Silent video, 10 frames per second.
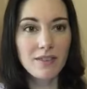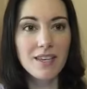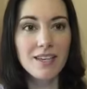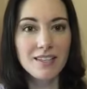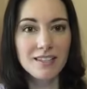
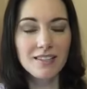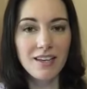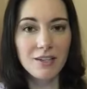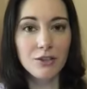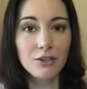things that
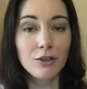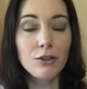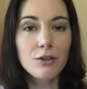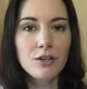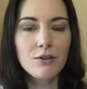you're
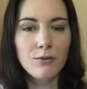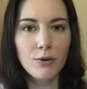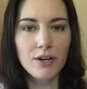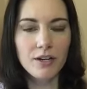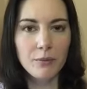looking for
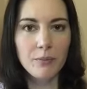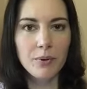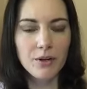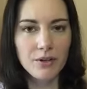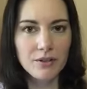in a
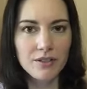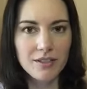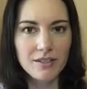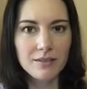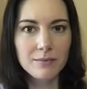
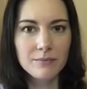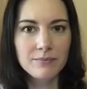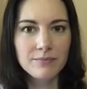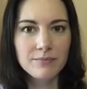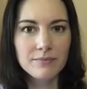person.
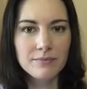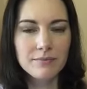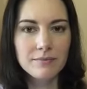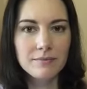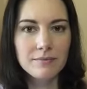
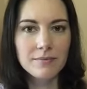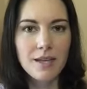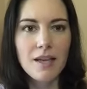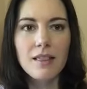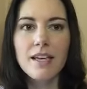
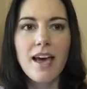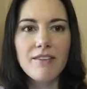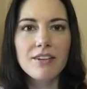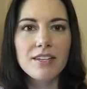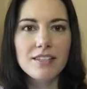Like
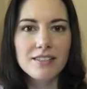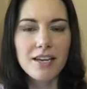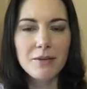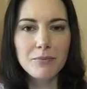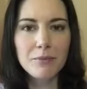having
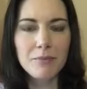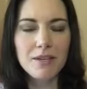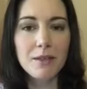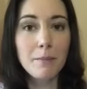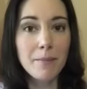excitement be
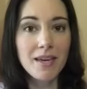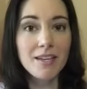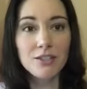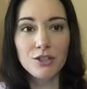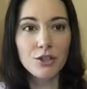the main
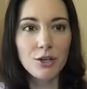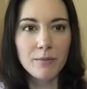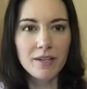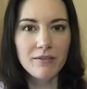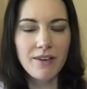
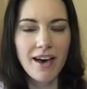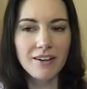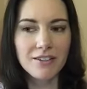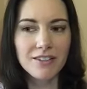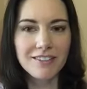determining
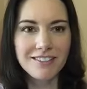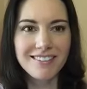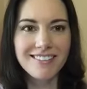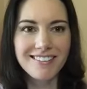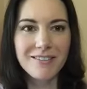factor. So,
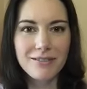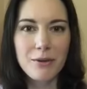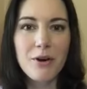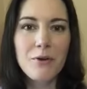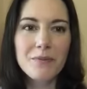so I
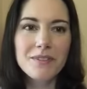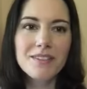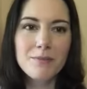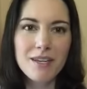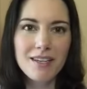hope this is
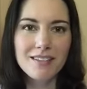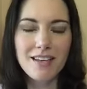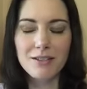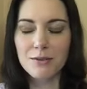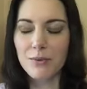making
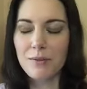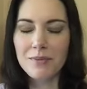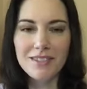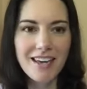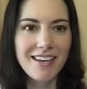sense. What I'm
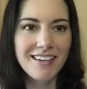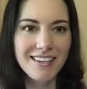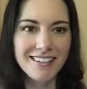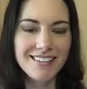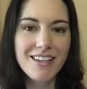saying
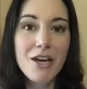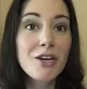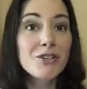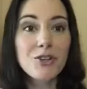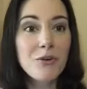is
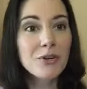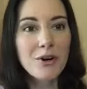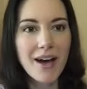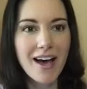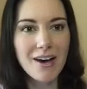don't go
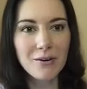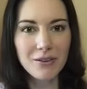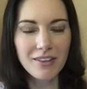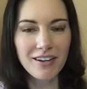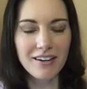out
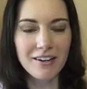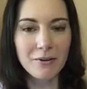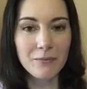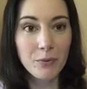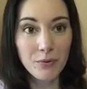there
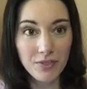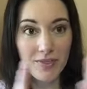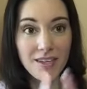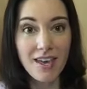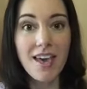with
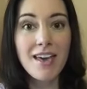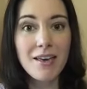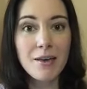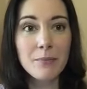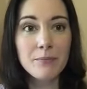the
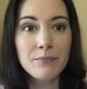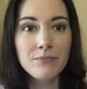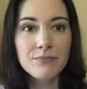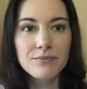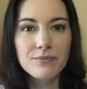aim
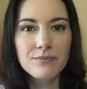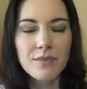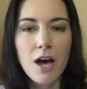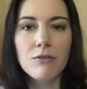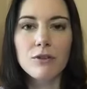
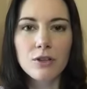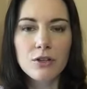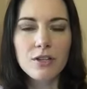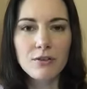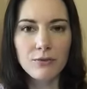of
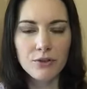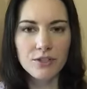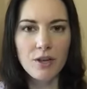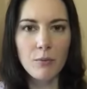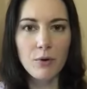looking for
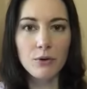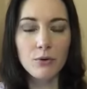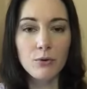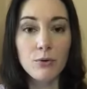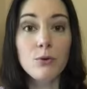someone
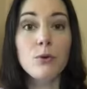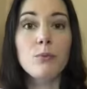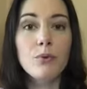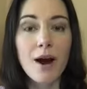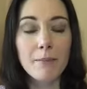who
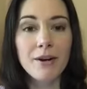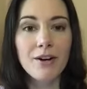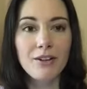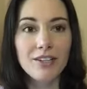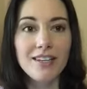
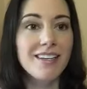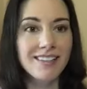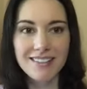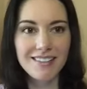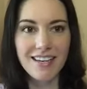primarily
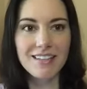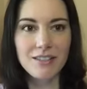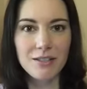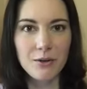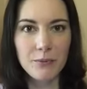excites
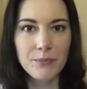you